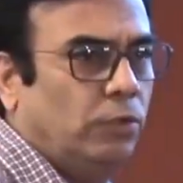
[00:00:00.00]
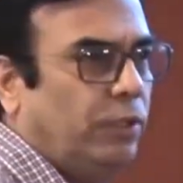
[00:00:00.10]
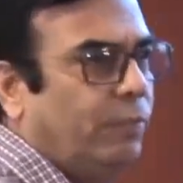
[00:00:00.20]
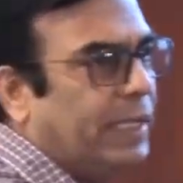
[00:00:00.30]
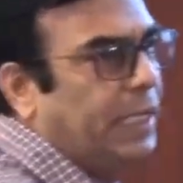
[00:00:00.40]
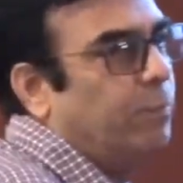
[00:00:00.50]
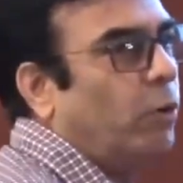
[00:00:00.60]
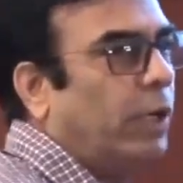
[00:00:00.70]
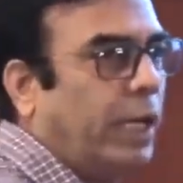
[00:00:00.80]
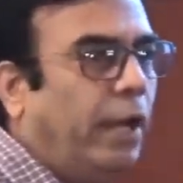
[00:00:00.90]
See, we keep
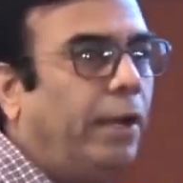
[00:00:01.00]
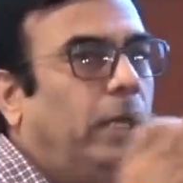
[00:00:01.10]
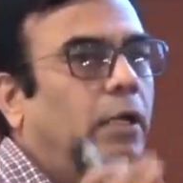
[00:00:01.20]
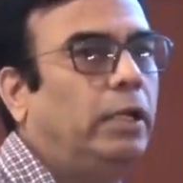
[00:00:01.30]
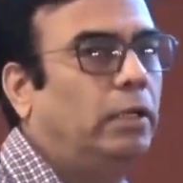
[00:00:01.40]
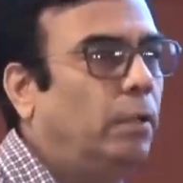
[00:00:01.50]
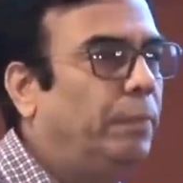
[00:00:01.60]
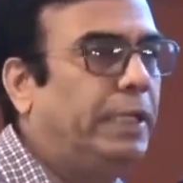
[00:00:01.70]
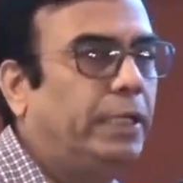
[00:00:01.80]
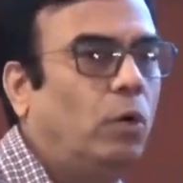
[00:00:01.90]
on hearing in the
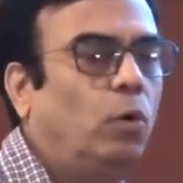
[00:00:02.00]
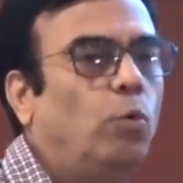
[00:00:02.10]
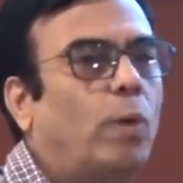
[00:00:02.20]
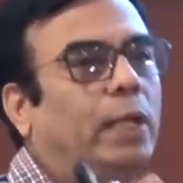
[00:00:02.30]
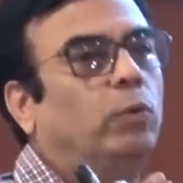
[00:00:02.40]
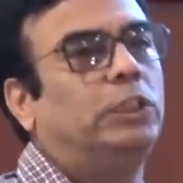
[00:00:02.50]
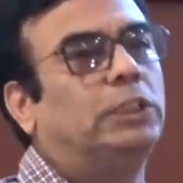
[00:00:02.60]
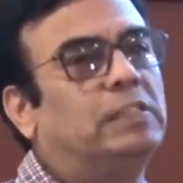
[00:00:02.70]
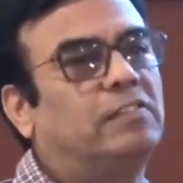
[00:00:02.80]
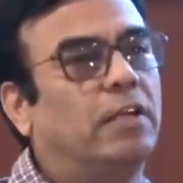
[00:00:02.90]
media, oh,
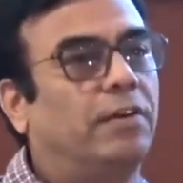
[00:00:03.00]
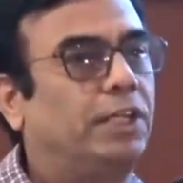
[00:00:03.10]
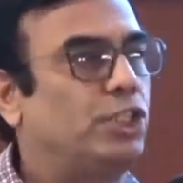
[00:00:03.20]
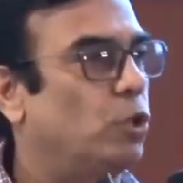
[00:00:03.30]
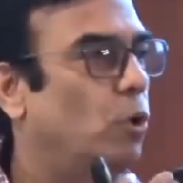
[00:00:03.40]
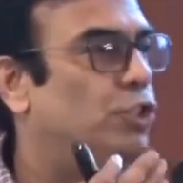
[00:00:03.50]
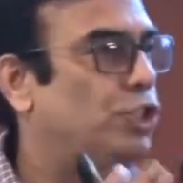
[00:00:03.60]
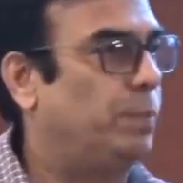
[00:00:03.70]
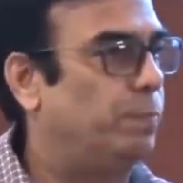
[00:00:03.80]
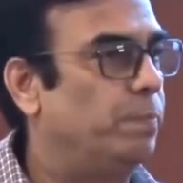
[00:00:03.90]
valuations are rich or
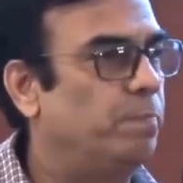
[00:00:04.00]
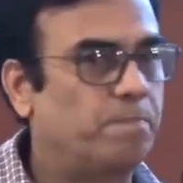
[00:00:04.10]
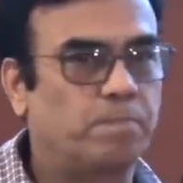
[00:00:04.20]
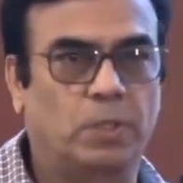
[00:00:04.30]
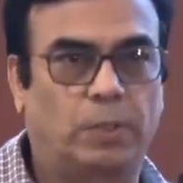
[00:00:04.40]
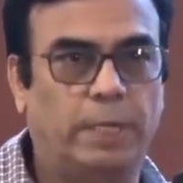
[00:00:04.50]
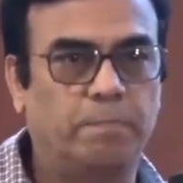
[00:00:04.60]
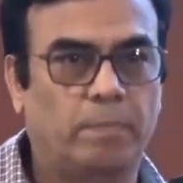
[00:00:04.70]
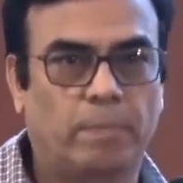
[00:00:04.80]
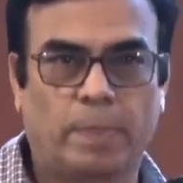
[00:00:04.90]
cheap, okay?
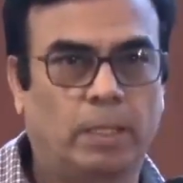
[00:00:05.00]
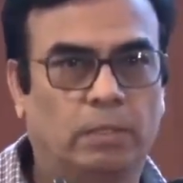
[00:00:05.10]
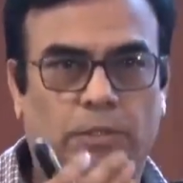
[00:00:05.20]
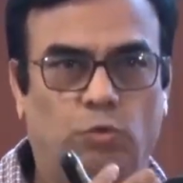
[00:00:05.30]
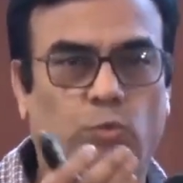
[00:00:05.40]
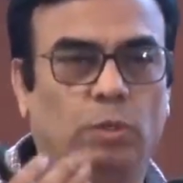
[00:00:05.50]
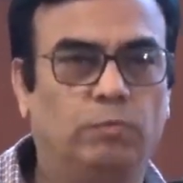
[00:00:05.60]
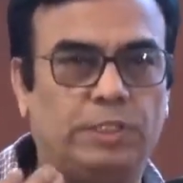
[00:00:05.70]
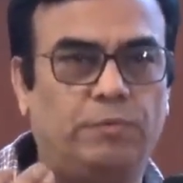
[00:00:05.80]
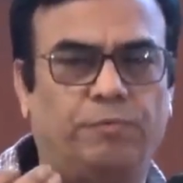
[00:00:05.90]
This
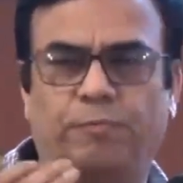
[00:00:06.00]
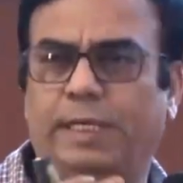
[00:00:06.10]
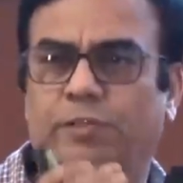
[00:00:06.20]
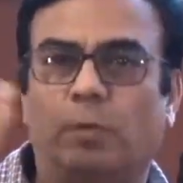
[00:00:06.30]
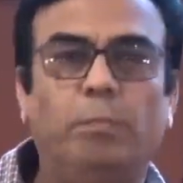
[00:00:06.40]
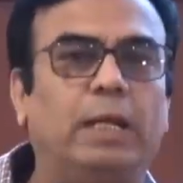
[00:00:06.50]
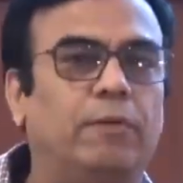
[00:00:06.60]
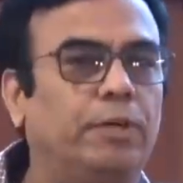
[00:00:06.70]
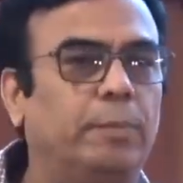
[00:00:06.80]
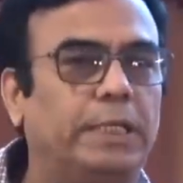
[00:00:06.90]
is very simple,
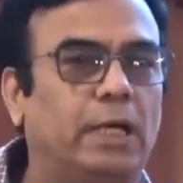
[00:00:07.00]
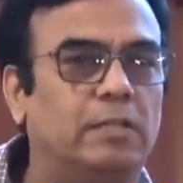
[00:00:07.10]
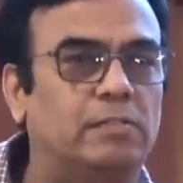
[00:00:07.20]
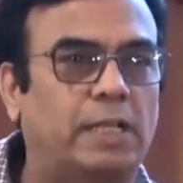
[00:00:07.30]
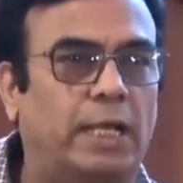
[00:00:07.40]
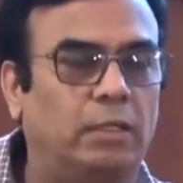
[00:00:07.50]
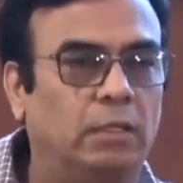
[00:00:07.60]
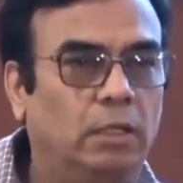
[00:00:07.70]
everybody understand.